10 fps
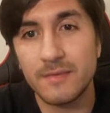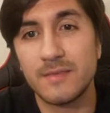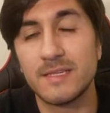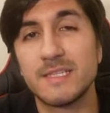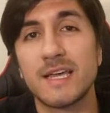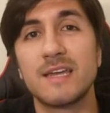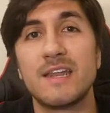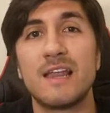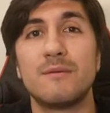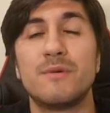the second
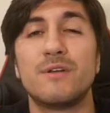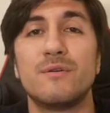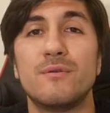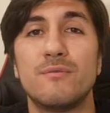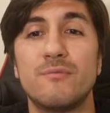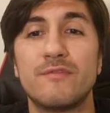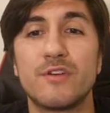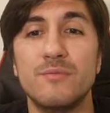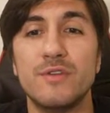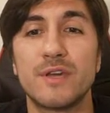element with
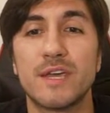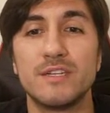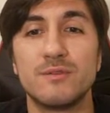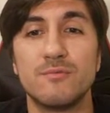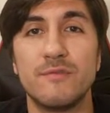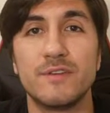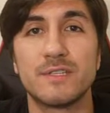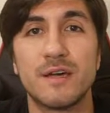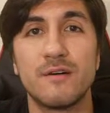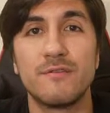communication with
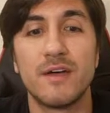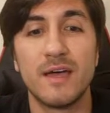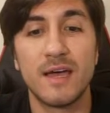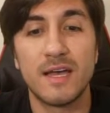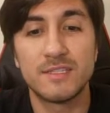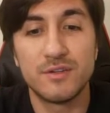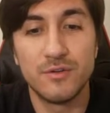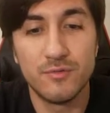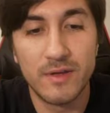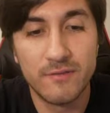yourself has to
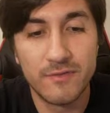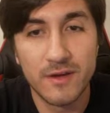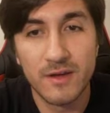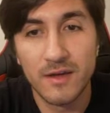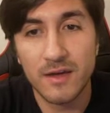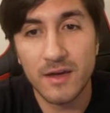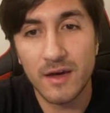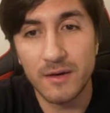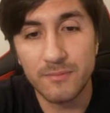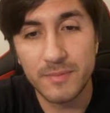do with
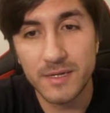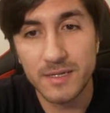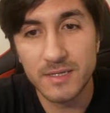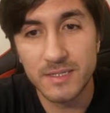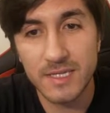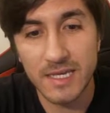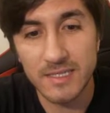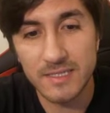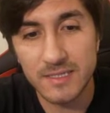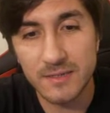
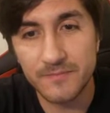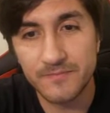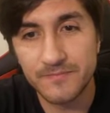updates.